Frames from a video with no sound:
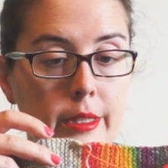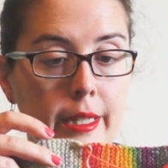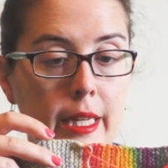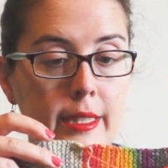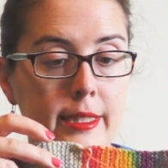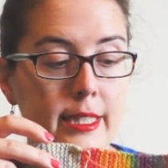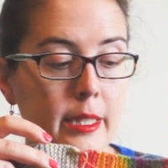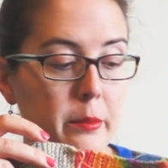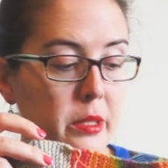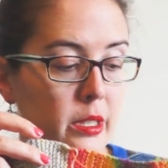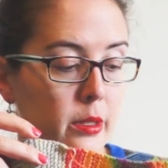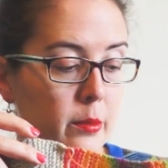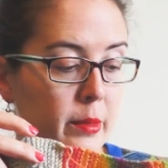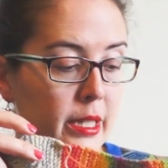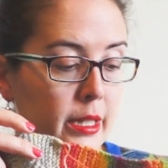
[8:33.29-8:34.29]
That
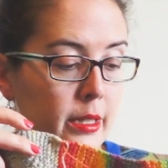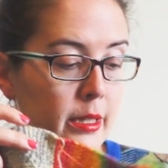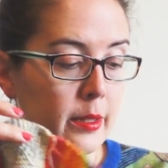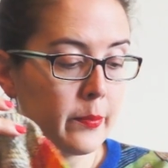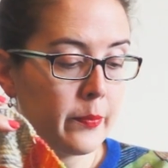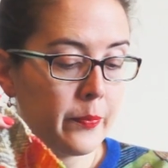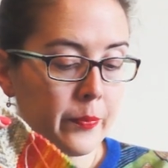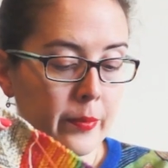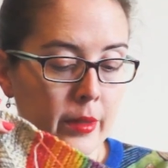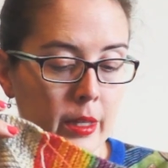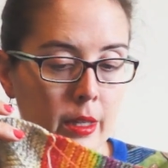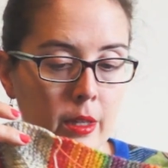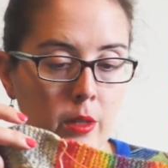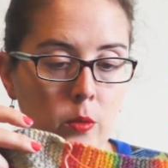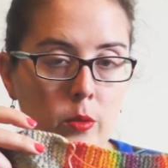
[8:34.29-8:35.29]
seemed to be,
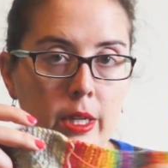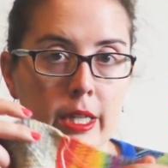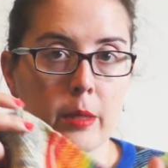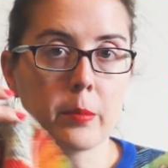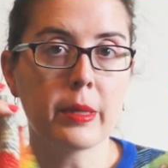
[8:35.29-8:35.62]
when